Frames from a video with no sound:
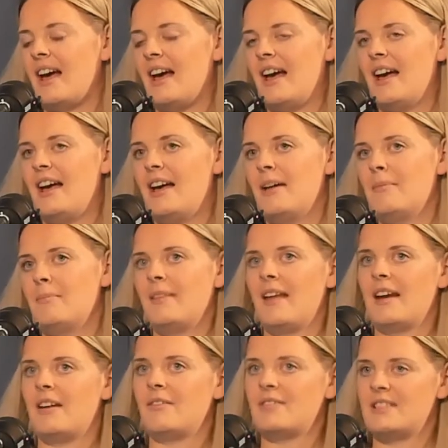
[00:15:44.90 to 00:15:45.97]
But
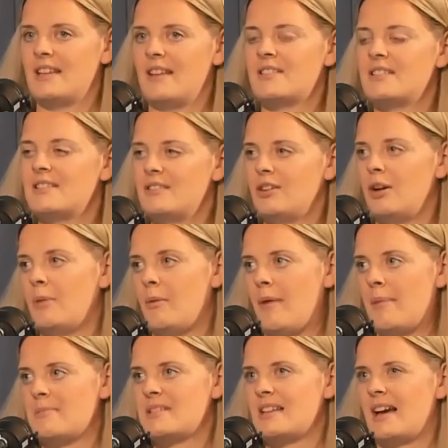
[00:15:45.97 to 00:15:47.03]
then obviously I've got my
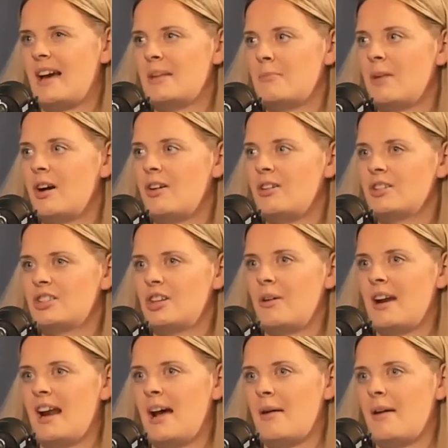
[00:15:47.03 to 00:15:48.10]
website, and I'm also
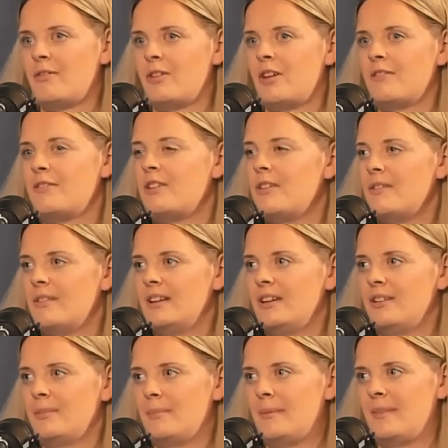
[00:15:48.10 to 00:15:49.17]
I've got a few
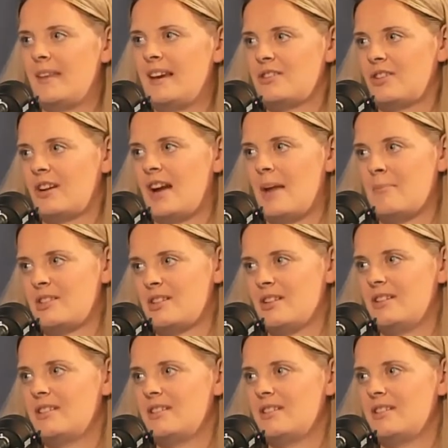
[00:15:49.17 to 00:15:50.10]
little things on Amazon